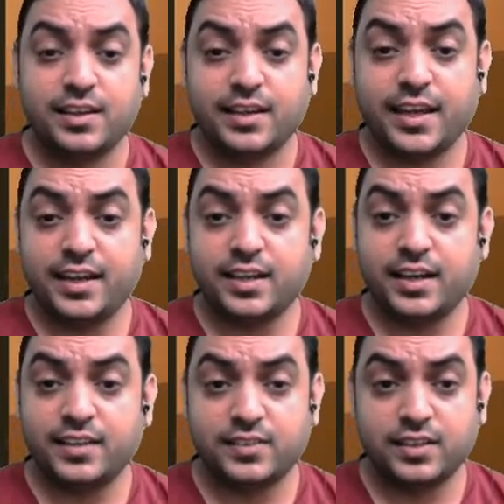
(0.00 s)
8, that
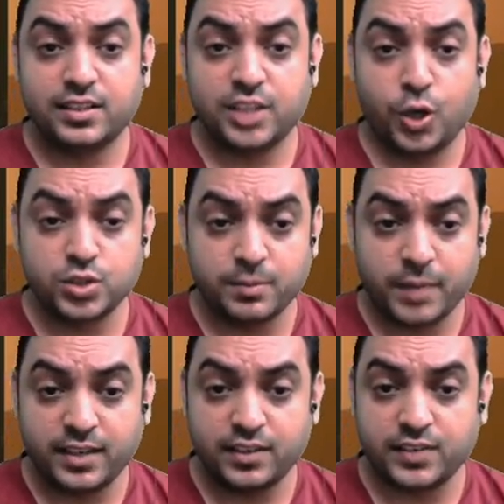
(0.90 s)
is 1000
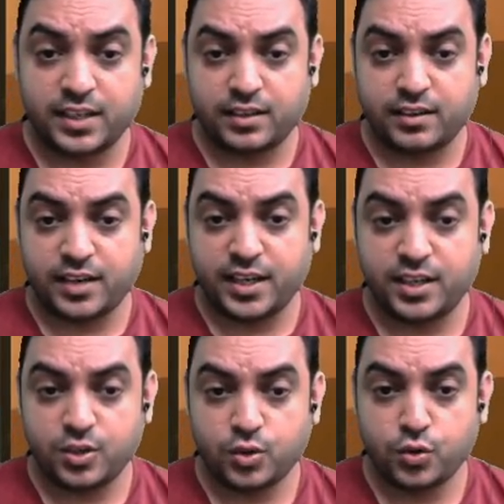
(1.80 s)
minus 800,
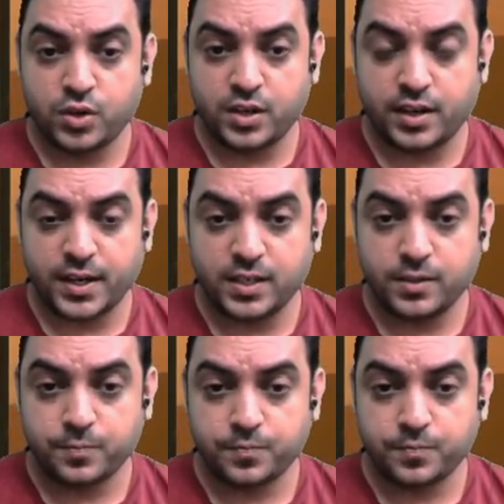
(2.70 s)
200.